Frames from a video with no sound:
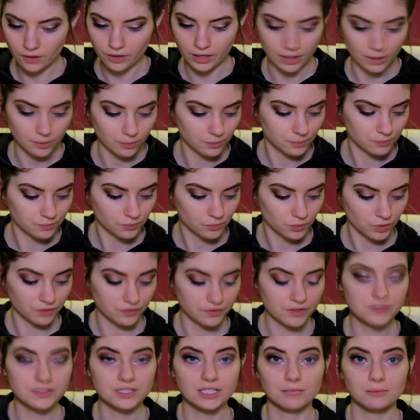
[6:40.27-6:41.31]
Okay,
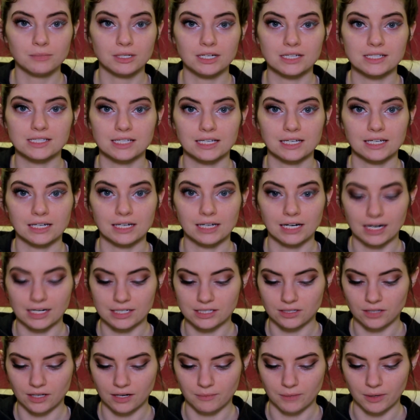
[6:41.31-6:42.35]
we're 15 minutes in and
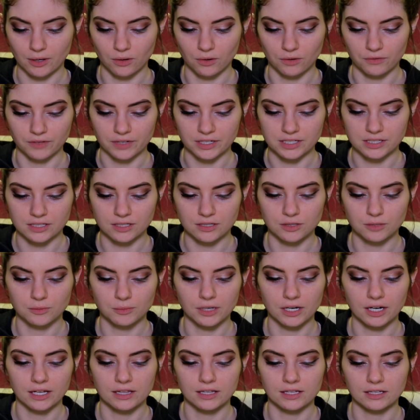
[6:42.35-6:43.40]
I still have my whole face to
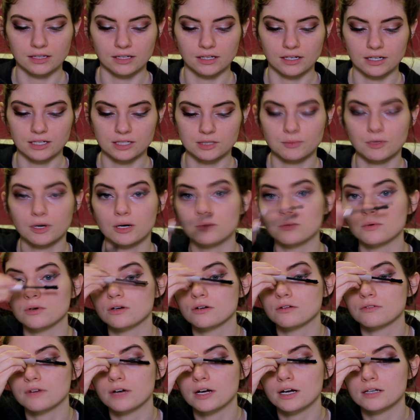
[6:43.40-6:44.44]
do, but I think the next part
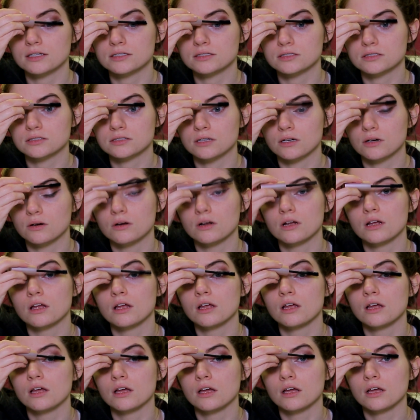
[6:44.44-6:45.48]
will go fast. So
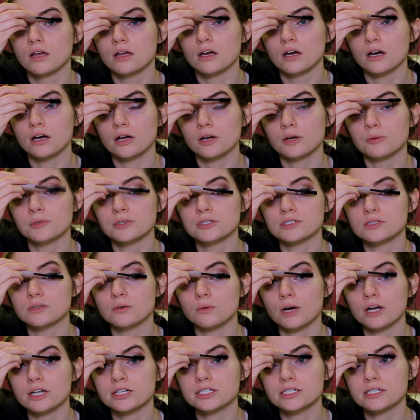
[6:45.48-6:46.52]
I hope you're
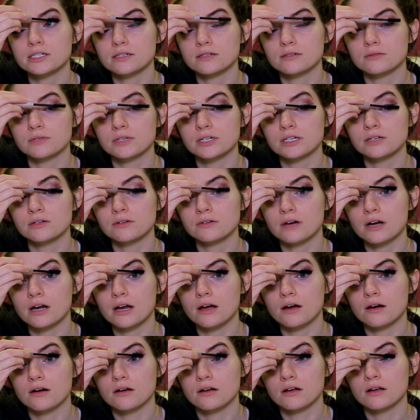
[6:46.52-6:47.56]
still watching. What are you doing
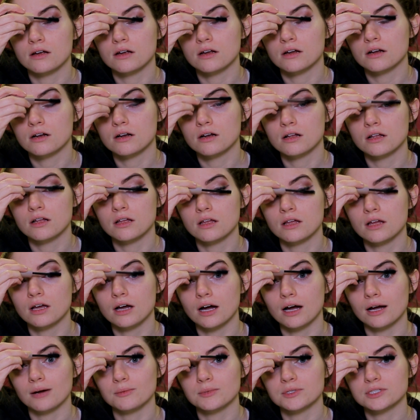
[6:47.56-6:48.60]
right now?
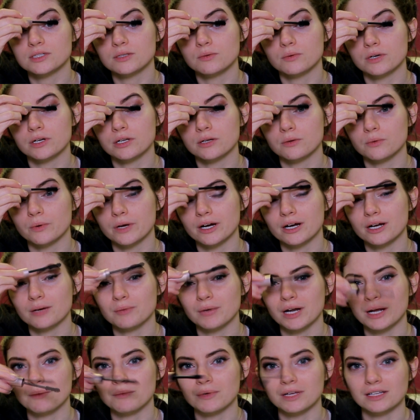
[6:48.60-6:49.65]
I almost said, what are you
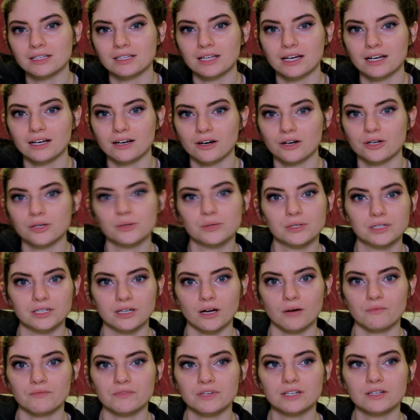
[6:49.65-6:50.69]
wearing? But I meant like, are you
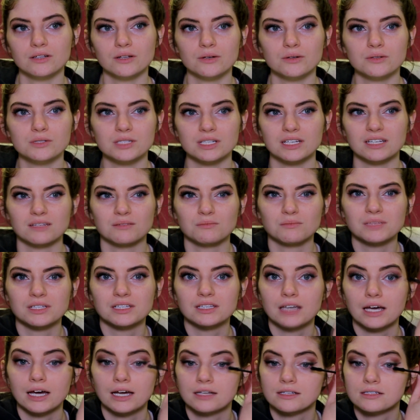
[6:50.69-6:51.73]
in comfy clothes?
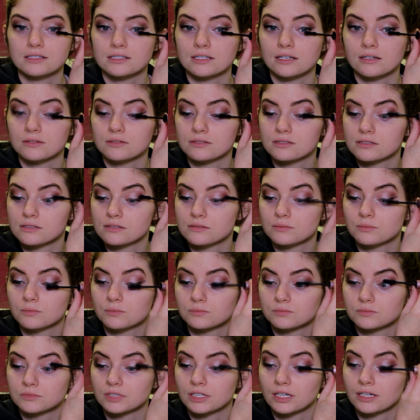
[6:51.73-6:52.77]
But that sounds
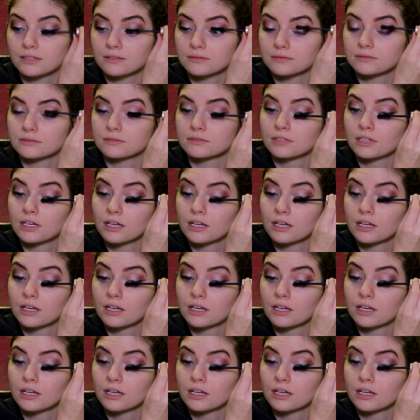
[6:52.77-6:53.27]
not.